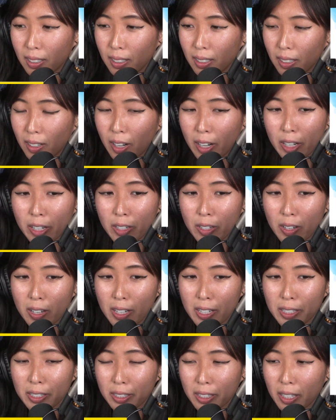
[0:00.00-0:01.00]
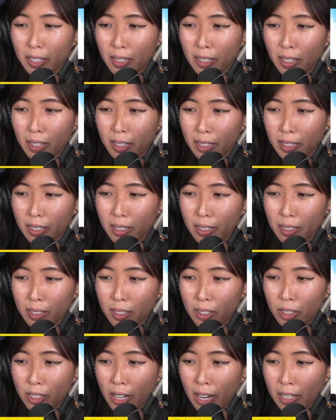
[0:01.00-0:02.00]
right, you know how I said You're still like,
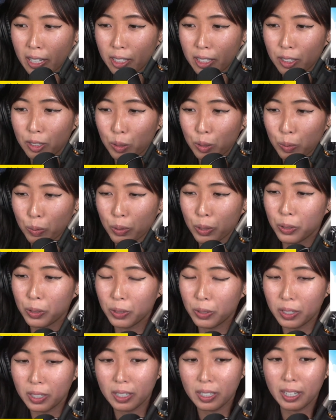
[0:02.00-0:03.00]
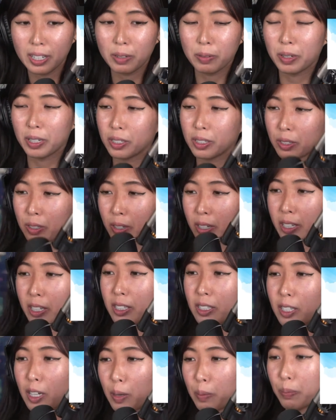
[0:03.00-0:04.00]
learning. Jack okay, is though. rude. Anyway, so I
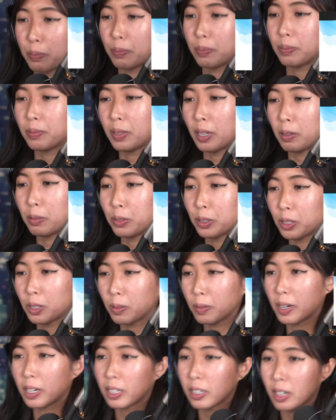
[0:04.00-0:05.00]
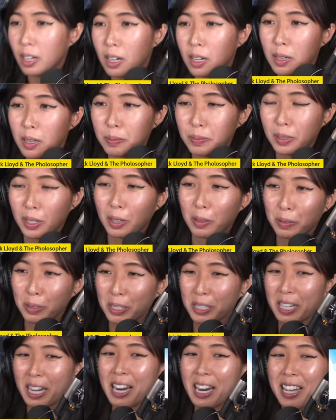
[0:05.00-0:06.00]
guess yeah. that that was correct. Um, no, I'm
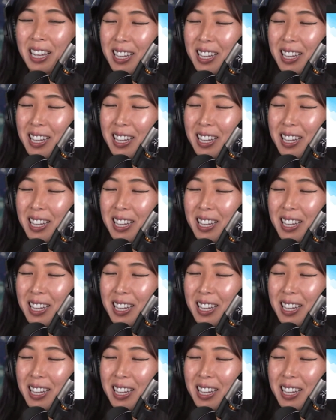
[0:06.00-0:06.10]
just kidding.